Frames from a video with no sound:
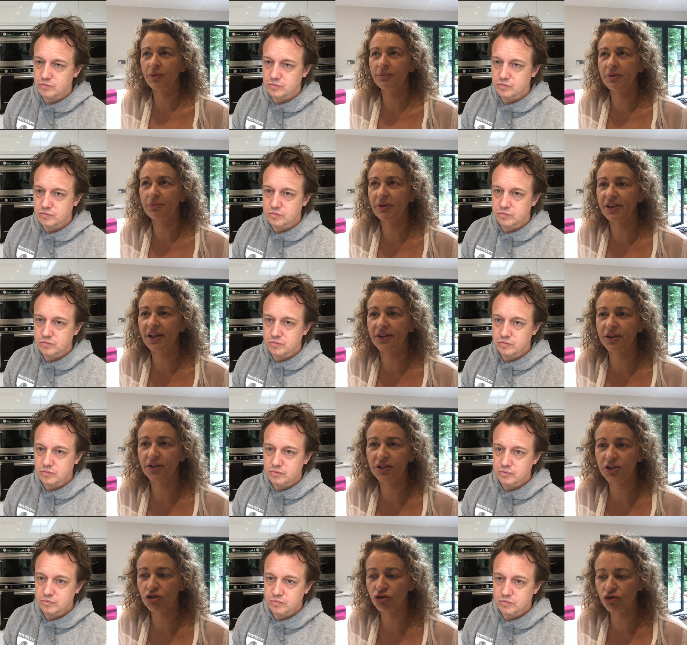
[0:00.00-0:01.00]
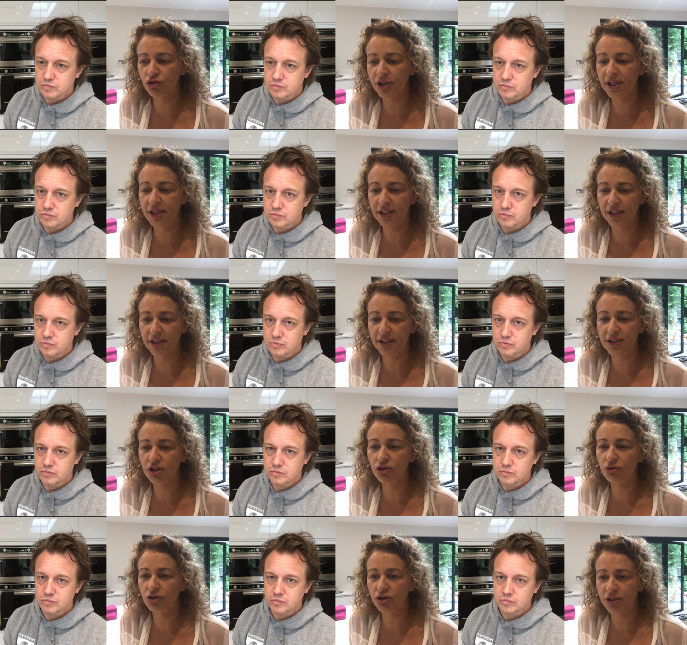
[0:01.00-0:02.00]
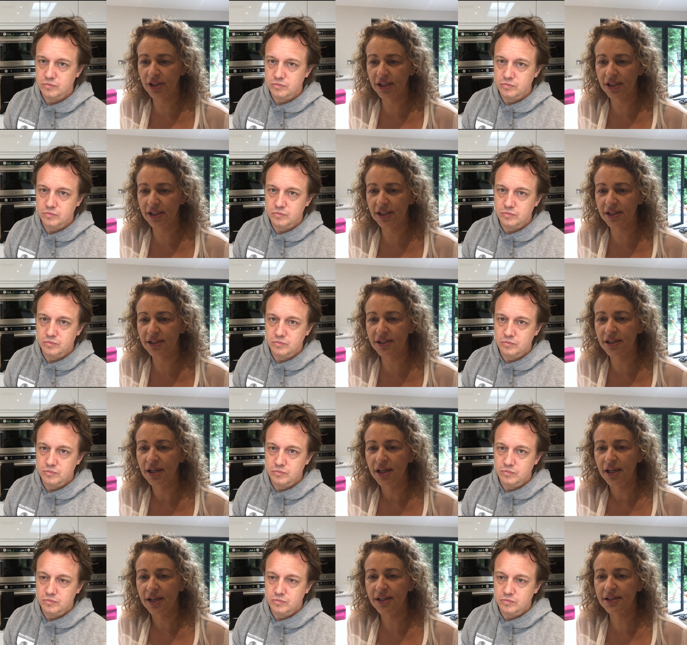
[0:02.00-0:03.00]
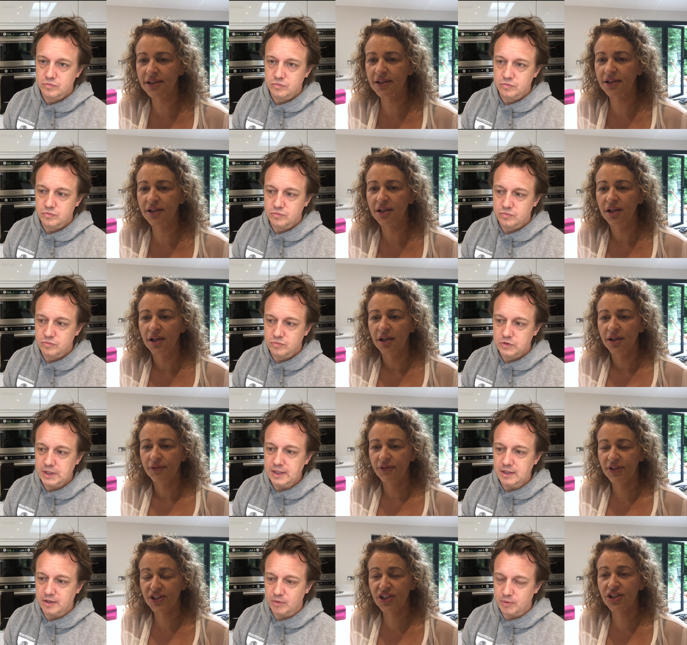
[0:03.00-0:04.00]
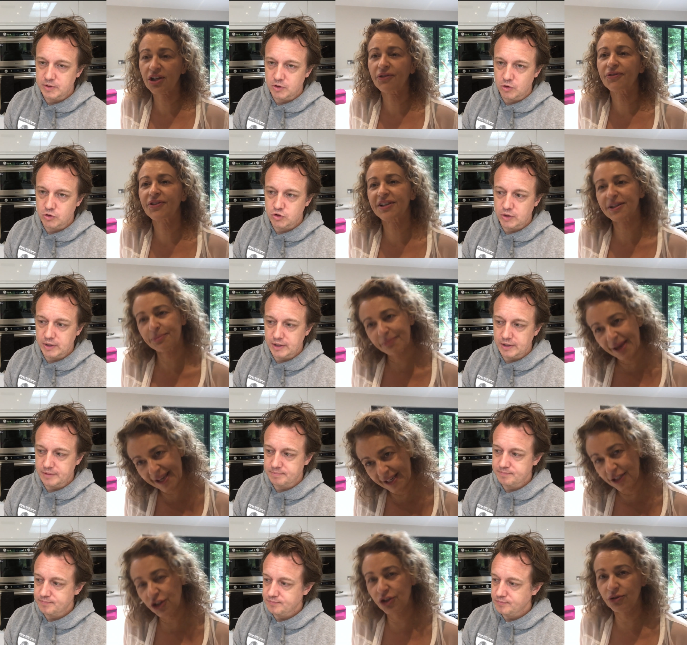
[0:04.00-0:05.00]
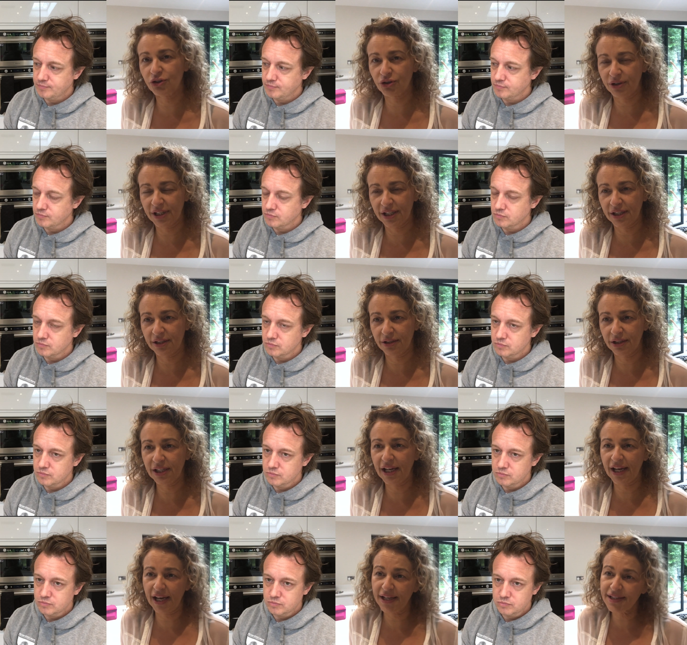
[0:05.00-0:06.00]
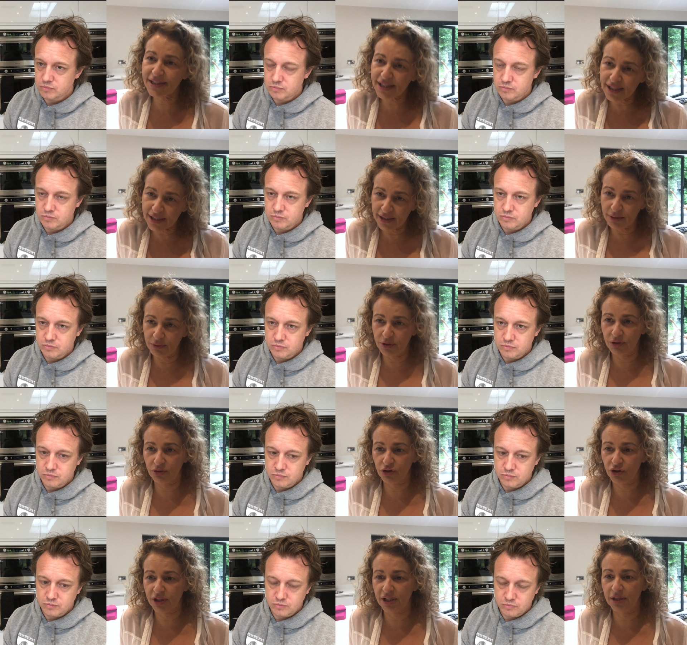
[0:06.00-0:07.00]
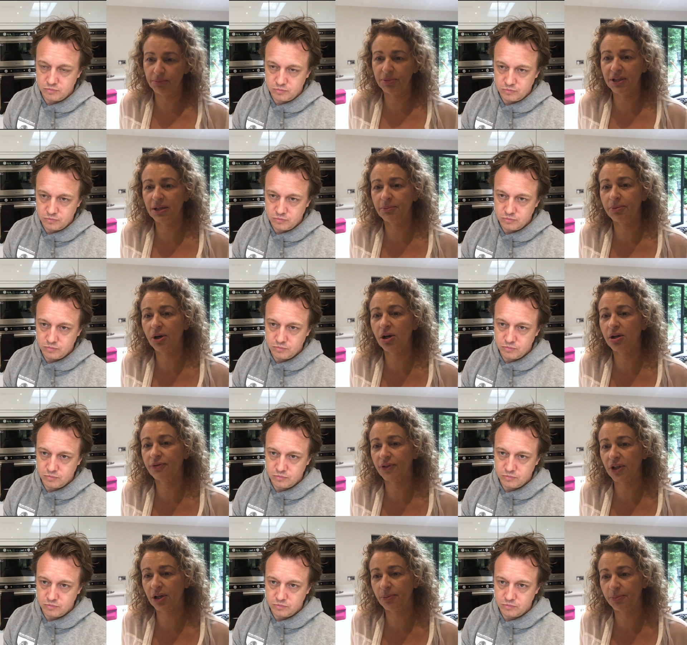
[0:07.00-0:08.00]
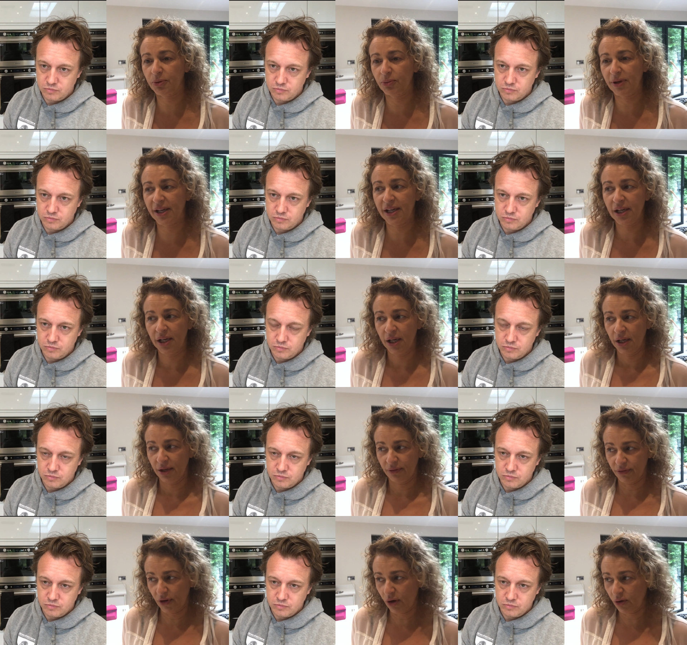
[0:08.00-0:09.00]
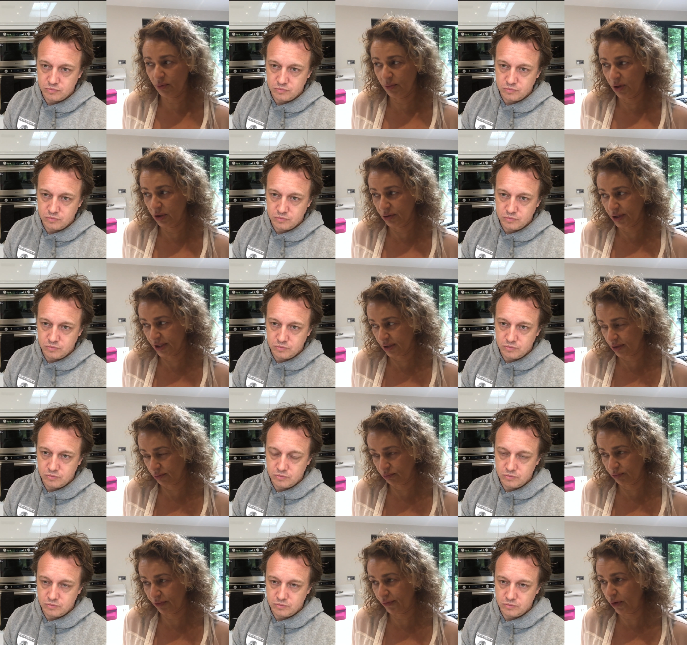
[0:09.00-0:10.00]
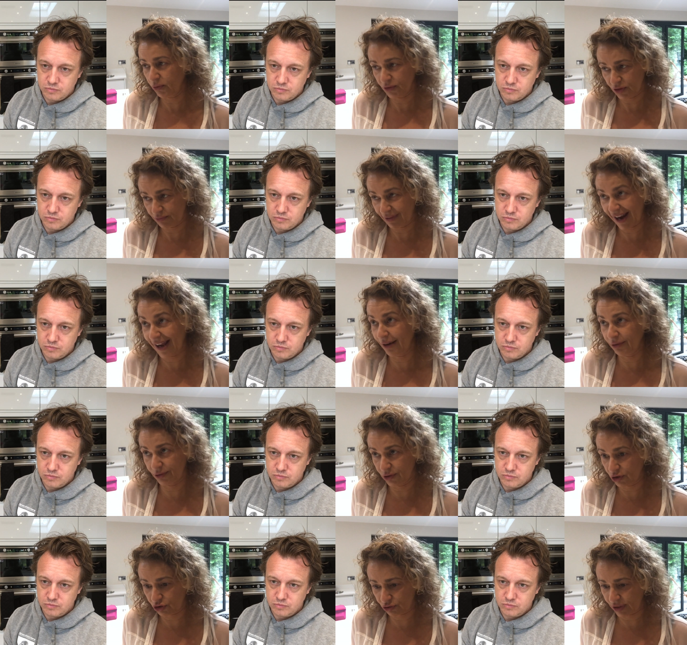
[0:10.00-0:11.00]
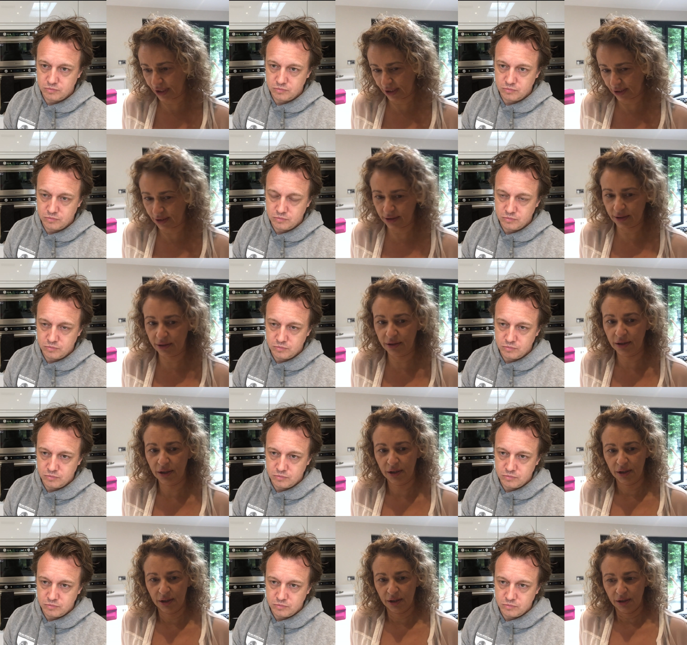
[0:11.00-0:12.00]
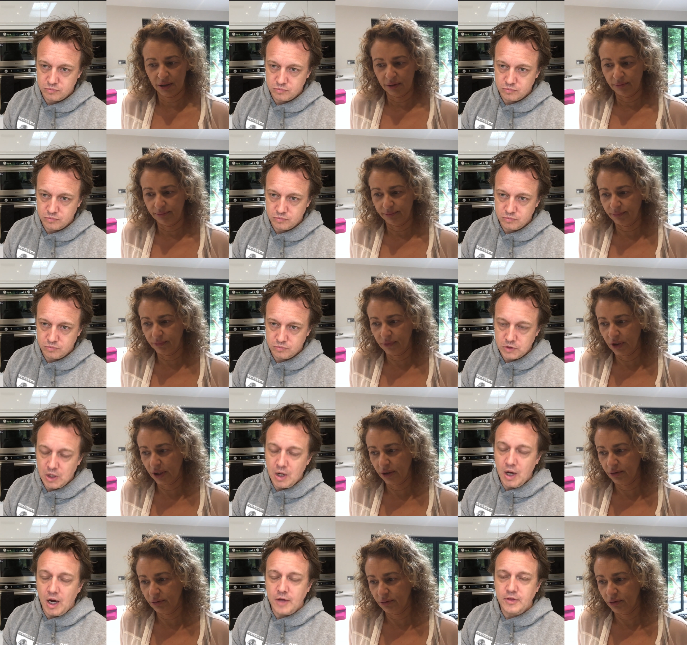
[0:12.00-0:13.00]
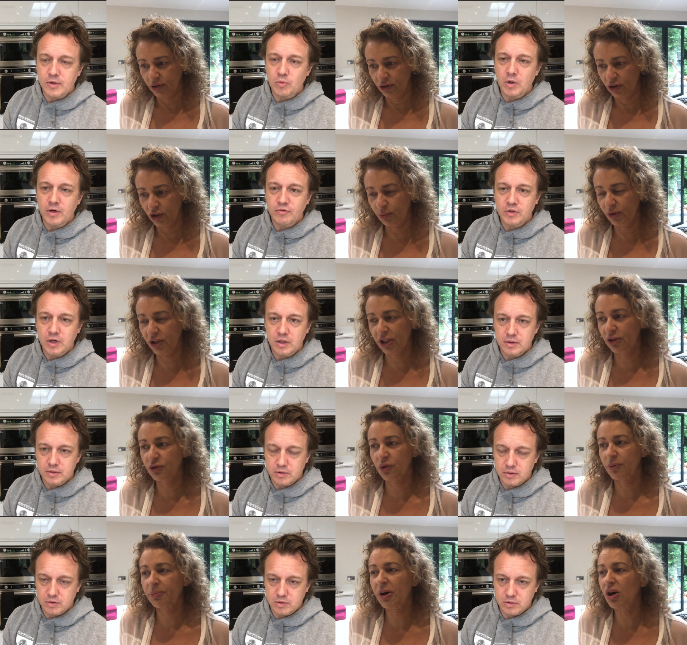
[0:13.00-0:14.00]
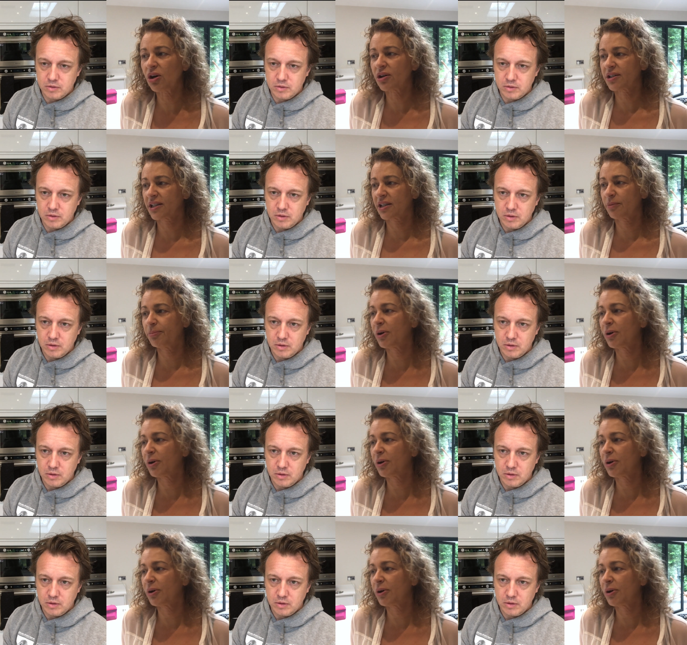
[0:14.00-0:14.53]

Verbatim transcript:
Speaker 1: we mean by that that it's drinking and it's not drinking it's it's the dealing the stuff that's drinking. made you drink yeah and dealing with not drinking mm. and being part of a couple where the whole world is revolves around drink and you know I think what you I've wouldn't lo- go to a party a